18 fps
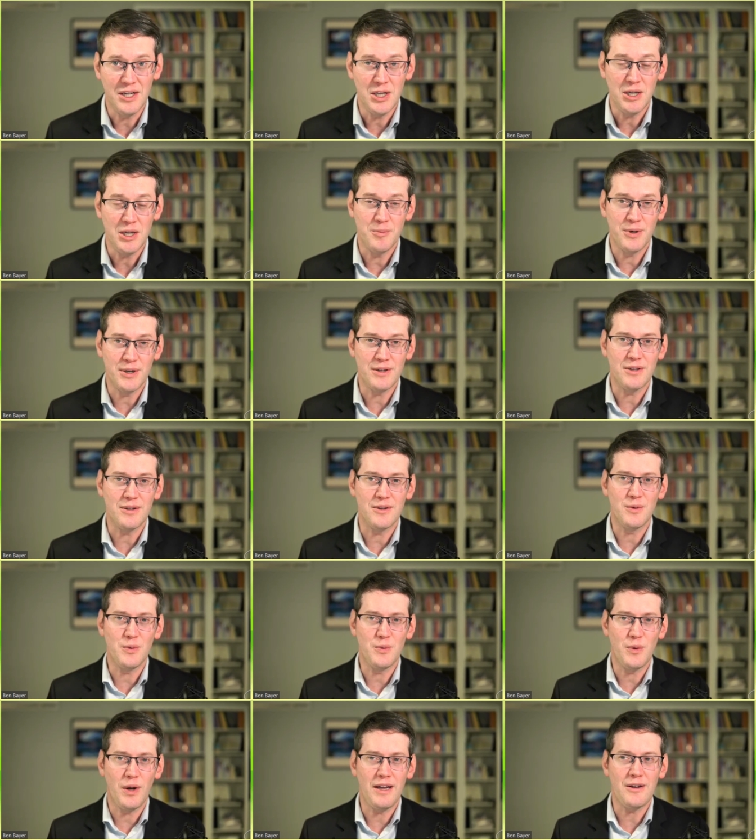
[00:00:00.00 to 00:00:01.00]
but
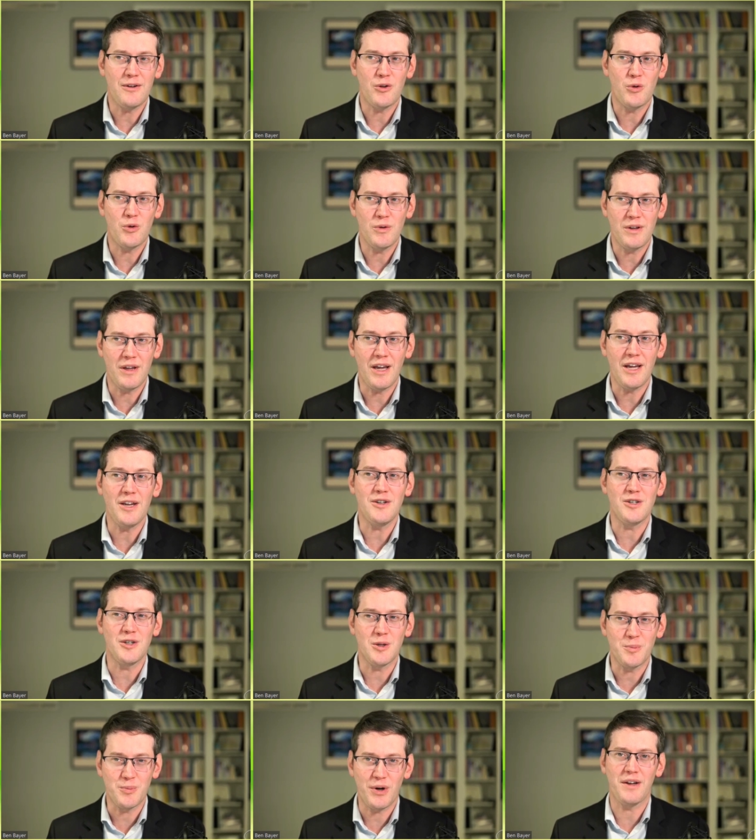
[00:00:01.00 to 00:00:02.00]
the right to engage
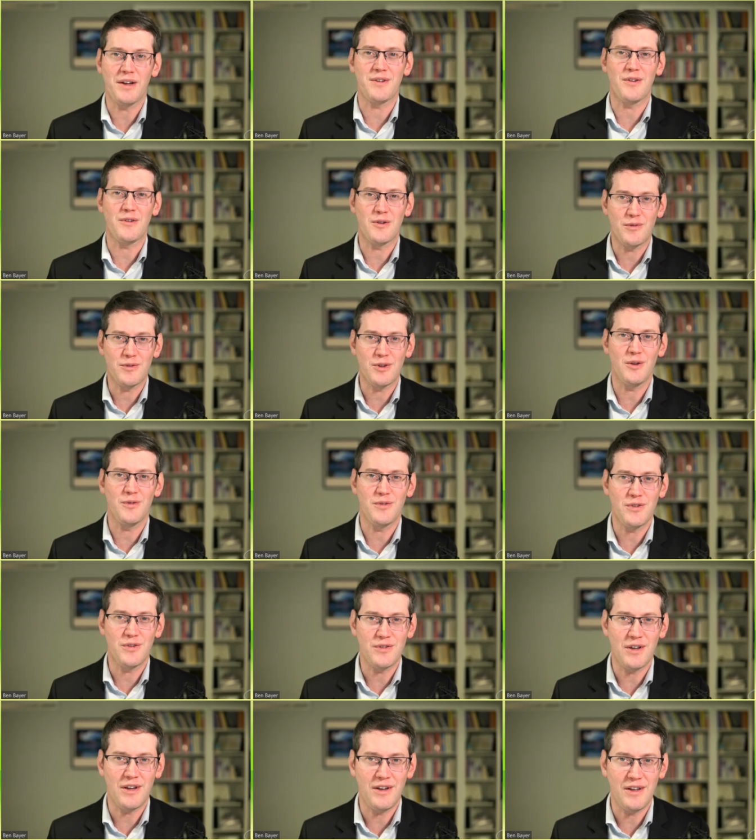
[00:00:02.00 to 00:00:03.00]
in a process of
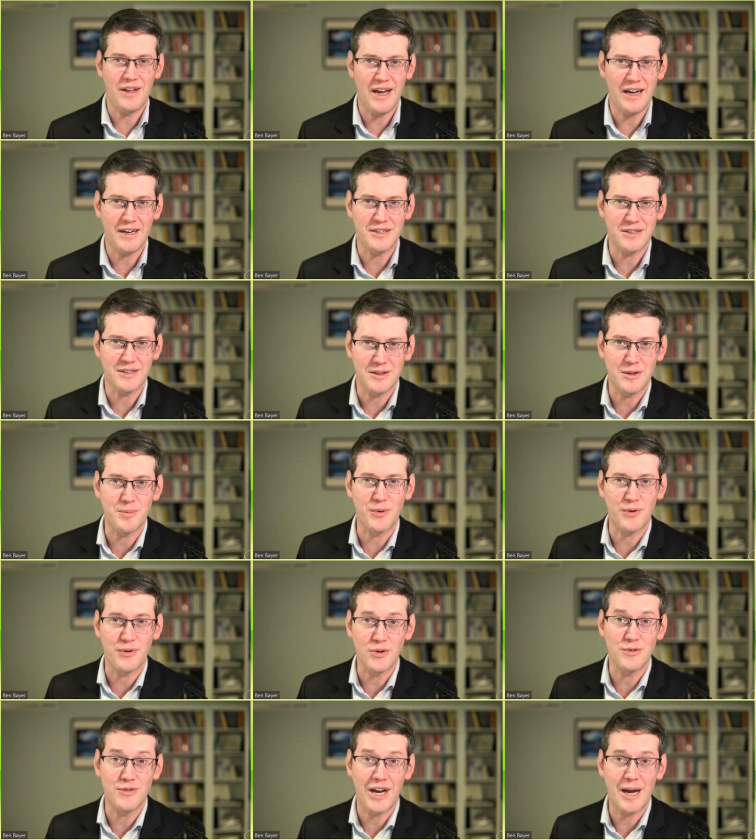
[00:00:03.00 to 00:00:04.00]
self-sustaining action in the
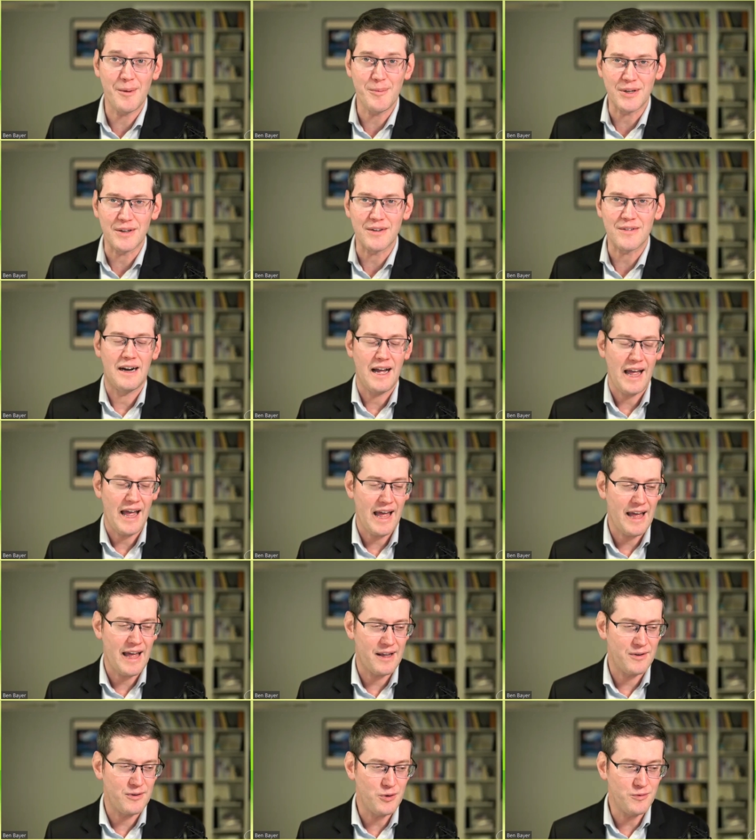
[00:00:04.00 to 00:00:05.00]
pursuit of happiness.
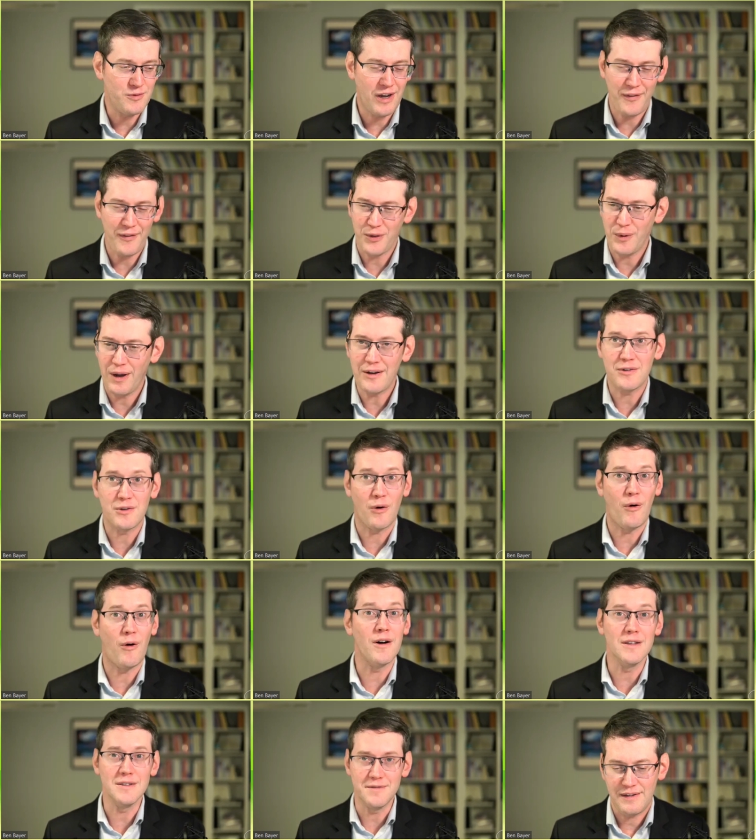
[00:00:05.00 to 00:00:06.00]
And you've got the right to
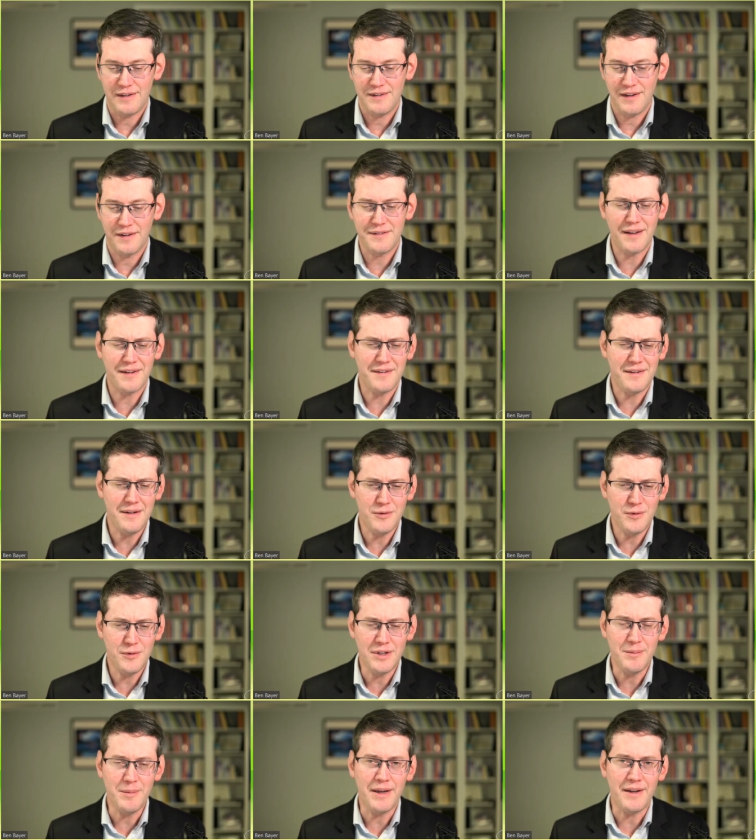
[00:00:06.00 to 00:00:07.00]
all of that. It doesn't even
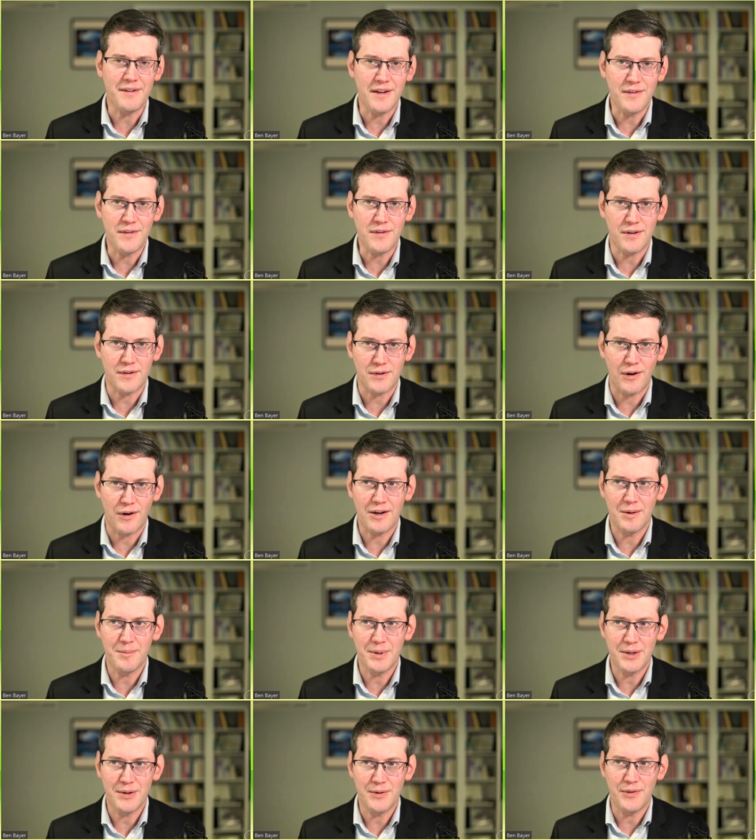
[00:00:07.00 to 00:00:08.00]
really make sense to talk
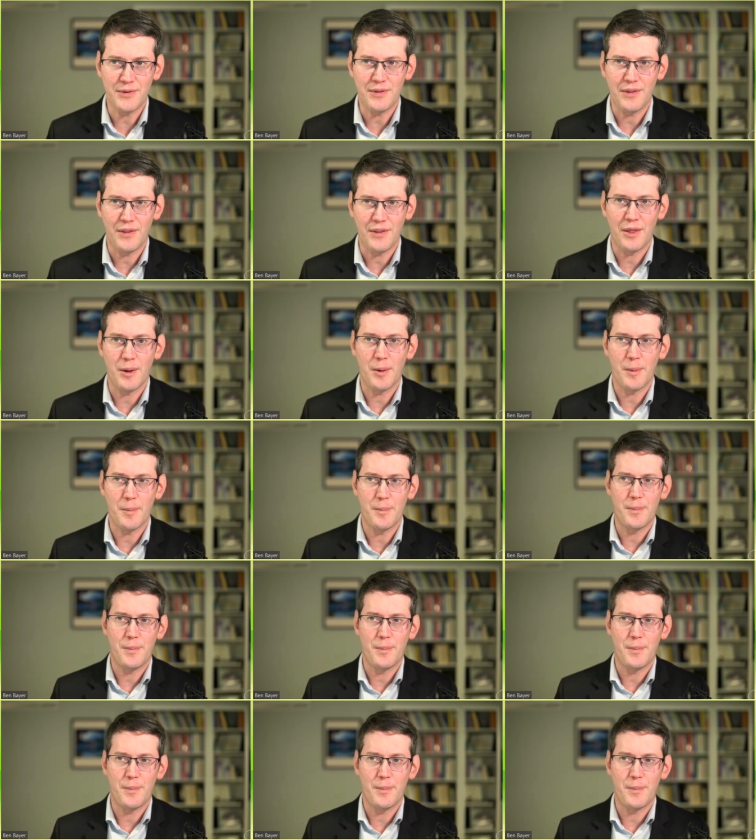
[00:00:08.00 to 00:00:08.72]
about the